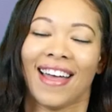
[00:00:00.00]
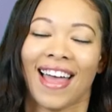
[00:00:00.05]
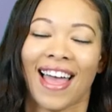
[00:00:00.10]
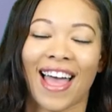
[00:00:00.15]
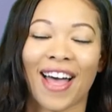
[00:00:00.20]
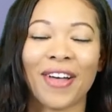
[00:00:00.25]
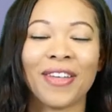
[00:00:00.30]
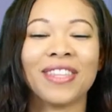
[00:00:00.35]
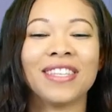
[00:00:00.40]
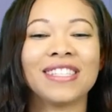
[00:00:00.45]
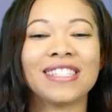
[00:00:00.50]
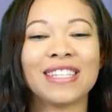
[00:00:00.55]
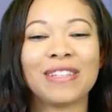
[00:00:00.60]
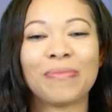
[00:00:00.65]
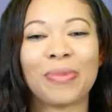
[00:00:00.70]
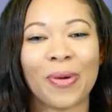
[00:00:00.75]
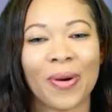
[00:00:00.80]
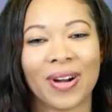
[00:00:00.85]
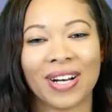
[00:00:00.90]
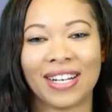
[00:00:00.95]
health is
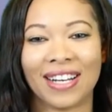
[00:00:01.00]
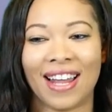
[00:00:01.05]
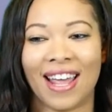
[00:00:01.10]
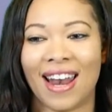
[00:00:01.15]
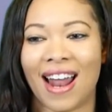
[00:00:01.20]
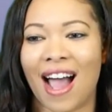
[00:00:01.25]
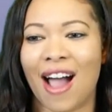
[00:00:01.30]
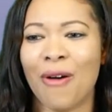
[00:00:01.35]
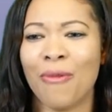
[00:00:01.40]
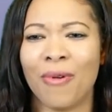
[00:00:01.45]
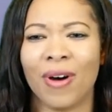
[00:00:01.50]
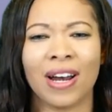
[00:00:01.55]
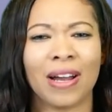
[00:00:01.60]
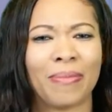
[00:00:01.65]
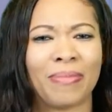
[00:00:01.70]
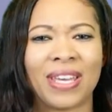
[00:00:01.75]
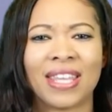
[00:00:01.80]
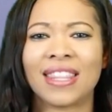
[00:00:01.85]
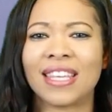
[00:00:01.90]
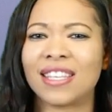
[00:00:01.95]
important, and I want to
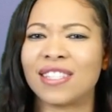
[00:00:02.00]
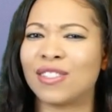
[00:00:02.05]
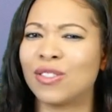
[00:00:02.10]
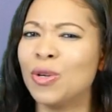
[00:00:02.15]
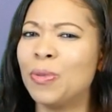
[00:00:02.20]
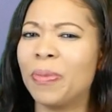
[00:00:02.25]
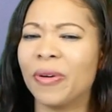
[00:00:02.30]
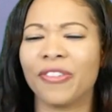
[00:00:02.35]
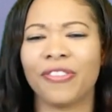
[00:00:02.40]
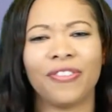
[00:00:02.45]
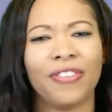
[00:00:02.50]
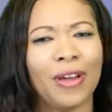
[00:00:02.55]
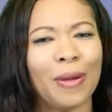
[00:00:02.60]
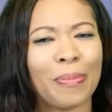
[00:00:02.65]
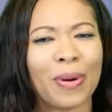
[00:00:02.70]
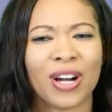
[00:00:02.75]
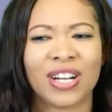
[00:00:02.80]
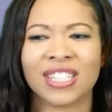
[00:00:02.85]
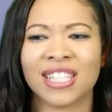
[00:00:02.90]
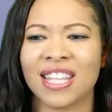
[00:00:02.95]
be the super fit
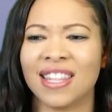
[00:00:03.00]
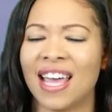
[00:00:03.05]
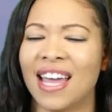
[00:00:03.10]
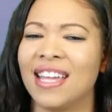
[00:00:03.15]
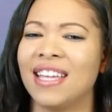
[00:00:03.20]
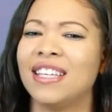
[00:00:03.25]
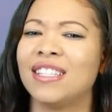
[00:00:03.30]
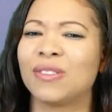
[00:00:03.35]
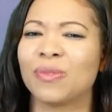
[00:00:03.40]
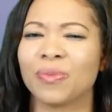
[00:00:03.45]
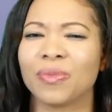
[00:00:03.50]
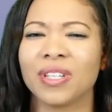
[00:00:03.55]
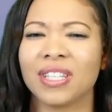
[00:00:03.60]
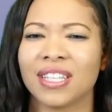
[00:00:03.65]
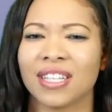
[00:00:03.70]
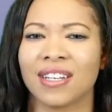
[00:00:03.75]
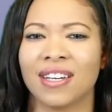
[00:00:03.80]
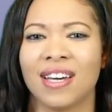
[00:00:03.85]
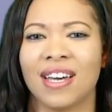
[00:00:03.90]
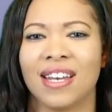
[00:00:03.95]
person that eats
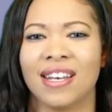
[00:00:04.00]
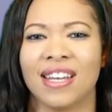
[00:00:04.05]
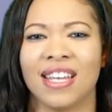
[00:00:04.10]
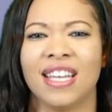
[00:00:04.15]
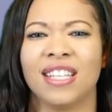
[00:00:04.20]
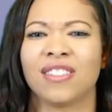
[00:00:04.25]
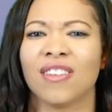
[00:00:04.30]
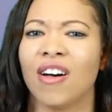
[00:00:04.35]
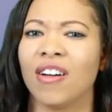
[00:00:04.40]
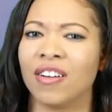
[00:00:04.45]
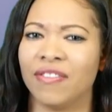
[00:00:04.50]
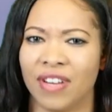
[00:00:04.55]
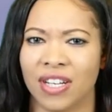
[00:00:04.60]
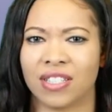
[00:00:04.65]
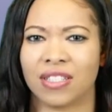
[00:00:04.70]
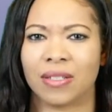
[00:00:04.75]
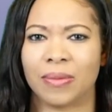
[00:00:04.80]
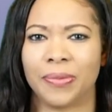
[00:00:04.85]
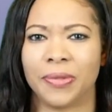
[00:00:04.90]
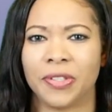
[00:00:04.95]
really good and eats all her
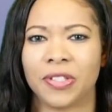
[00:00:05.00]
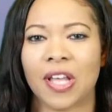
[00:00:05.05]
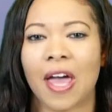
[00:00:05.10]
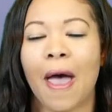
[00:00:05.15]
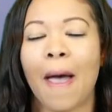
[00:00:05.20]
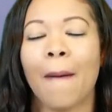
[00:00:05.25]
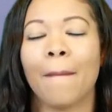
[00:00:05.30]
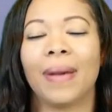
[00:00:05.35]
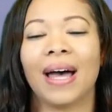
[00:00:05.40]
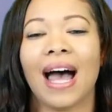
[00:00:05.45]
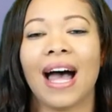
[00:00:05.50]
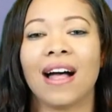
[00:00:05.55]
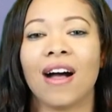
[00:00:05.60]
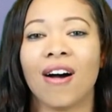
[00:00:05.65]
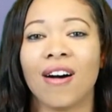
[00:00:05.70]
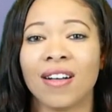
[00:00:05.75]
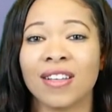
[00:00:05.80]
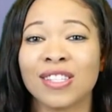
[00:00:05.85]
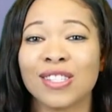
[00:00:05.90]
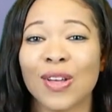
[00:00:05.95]
vegetables. But I
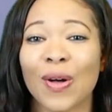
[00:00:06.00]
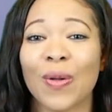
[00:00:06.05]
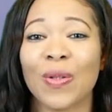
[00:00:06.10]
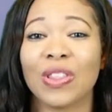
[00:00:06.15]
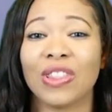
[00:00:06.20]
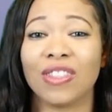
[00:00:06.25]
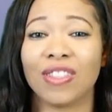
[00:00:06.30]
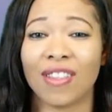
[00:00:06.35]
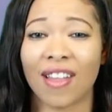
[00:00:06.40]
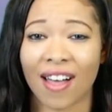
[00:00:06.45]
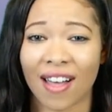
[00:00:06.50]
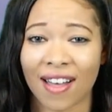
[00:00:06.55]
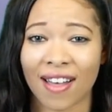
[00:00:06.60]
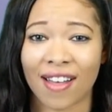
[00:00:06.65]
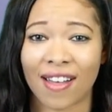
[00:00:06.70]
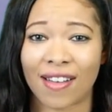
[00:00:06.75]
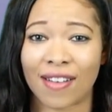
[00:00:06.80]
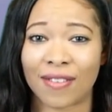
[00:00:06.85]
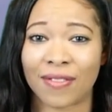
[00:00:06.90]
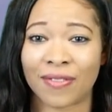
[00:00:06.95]
also
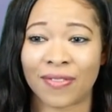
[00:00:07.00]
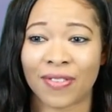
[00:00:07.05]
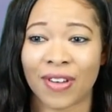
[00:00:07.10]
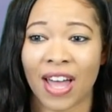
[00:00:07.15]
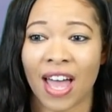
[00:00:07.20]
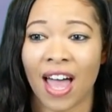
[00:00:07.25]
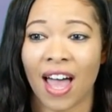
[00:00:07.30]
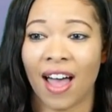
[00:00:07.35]
love